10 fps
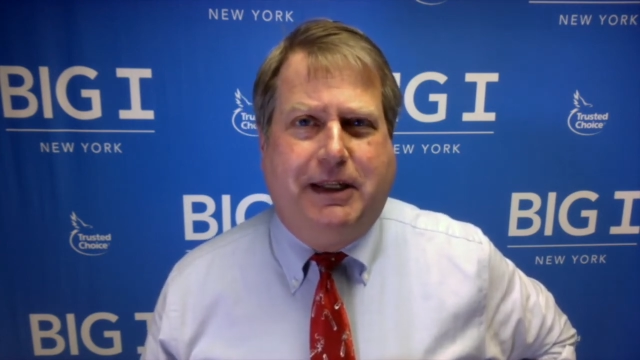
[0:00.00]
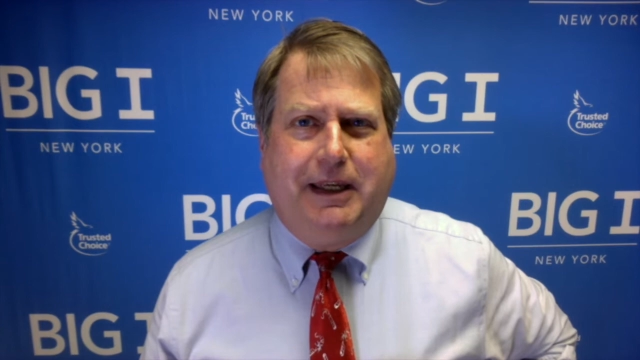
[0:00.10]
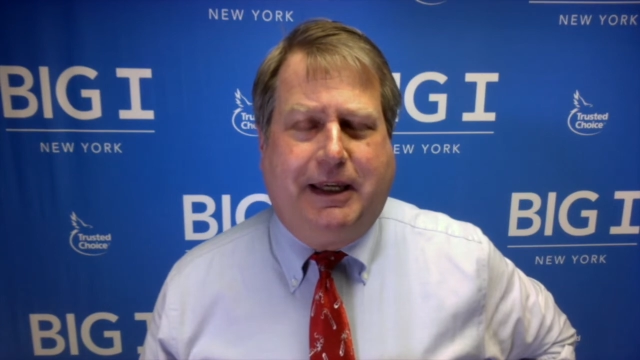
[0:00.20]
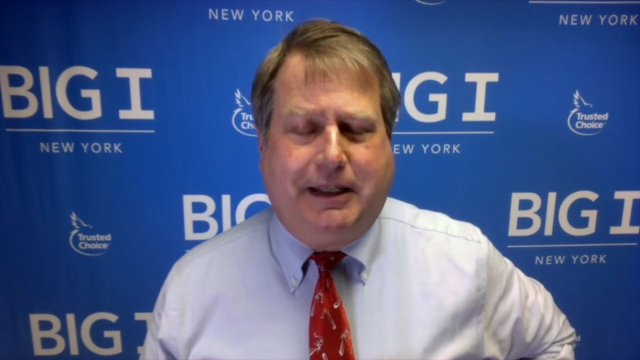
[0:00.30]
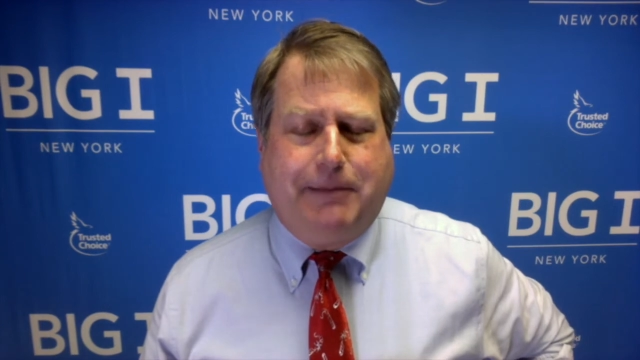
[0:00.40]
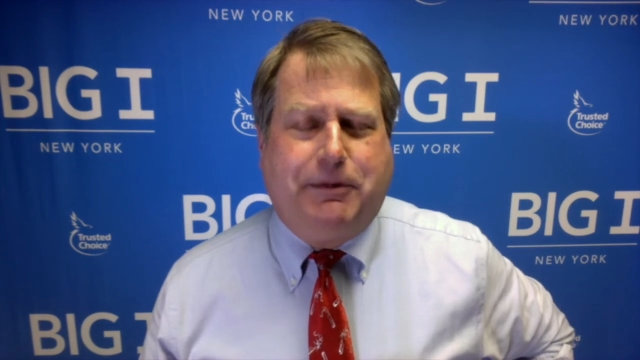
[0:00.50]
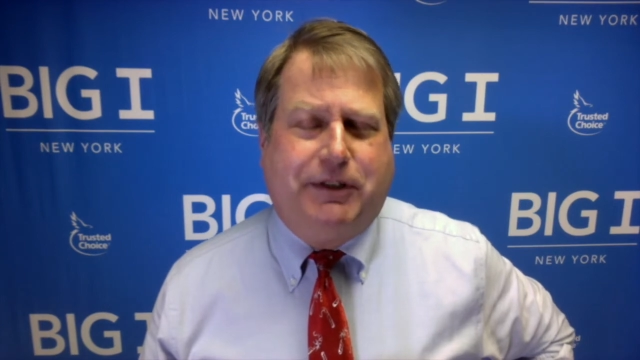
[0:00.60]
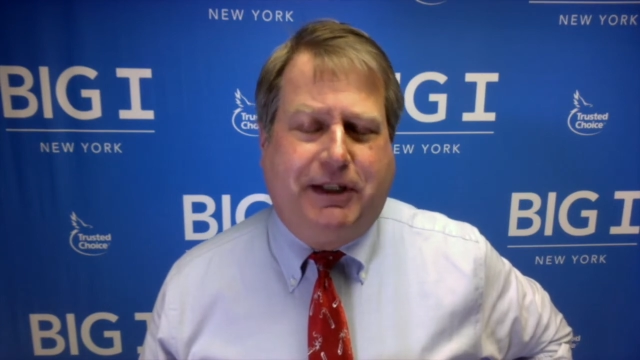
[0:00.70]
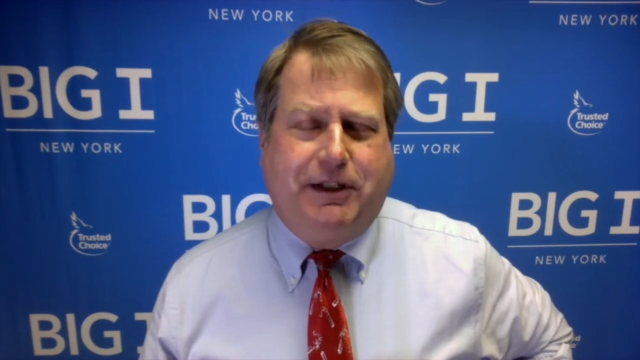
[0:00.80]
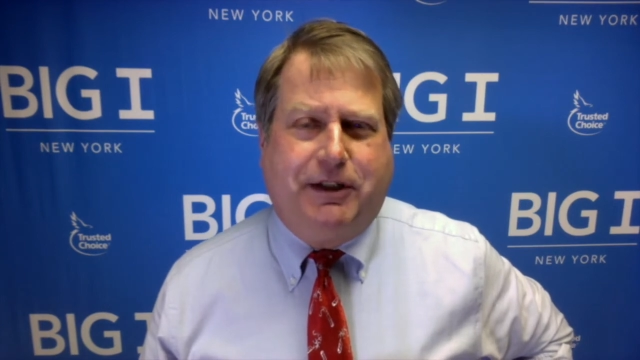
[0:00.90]
and keep it
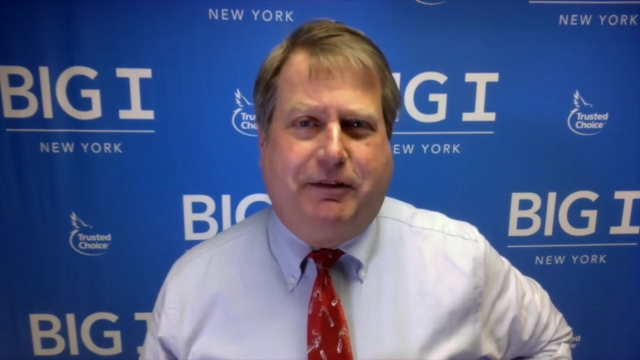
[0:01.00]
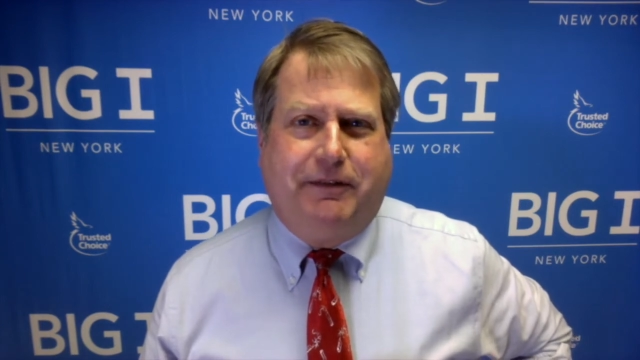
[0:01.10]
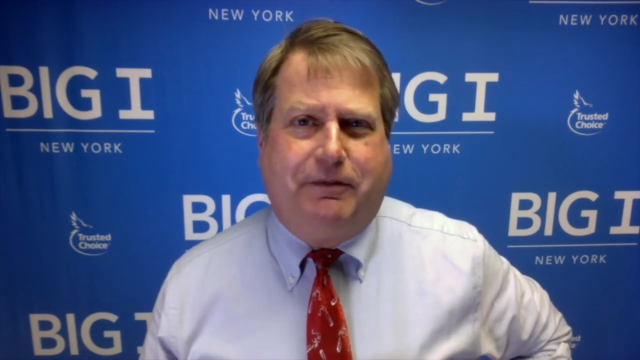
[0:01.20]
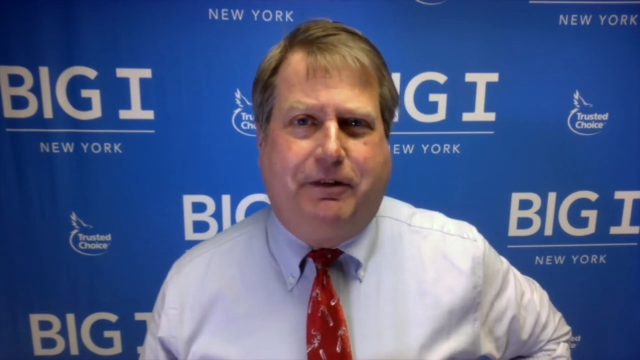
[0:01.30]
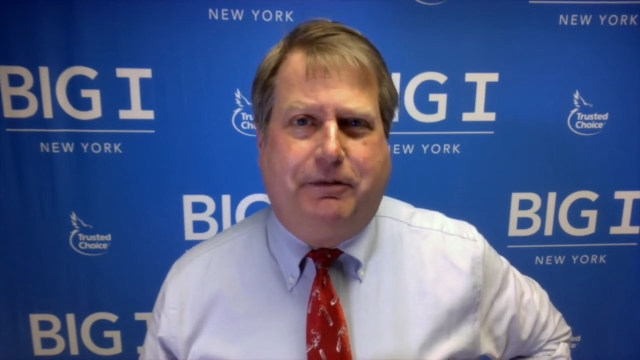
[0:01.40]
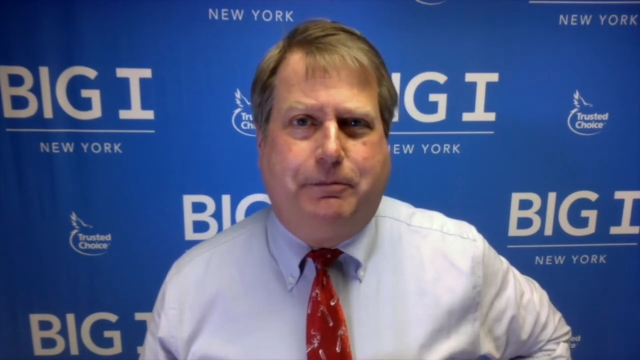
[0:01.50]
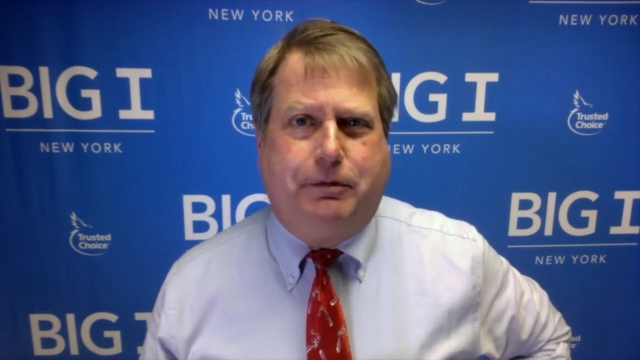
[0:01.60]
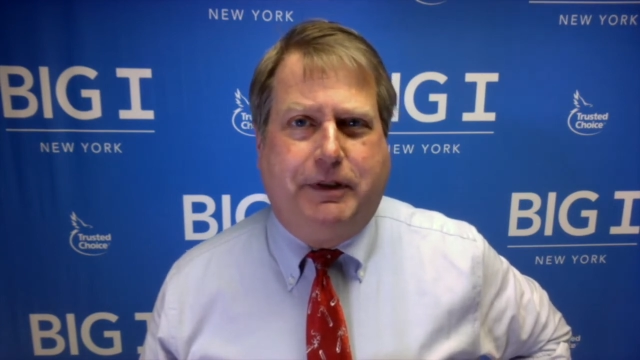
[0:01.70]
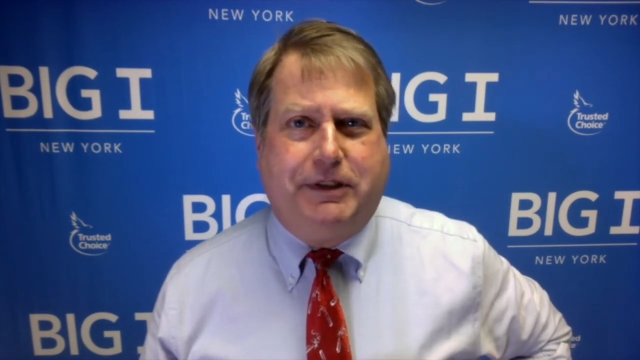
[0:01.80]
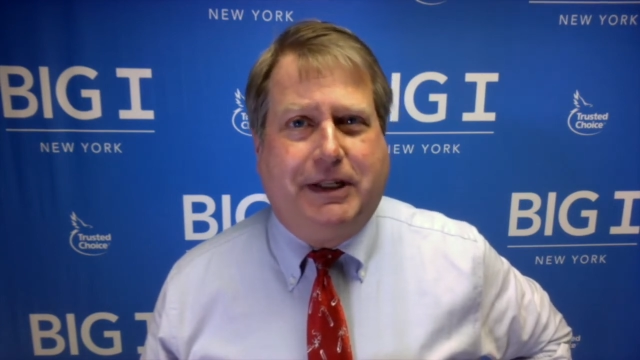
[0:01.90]
sanitary for other employees.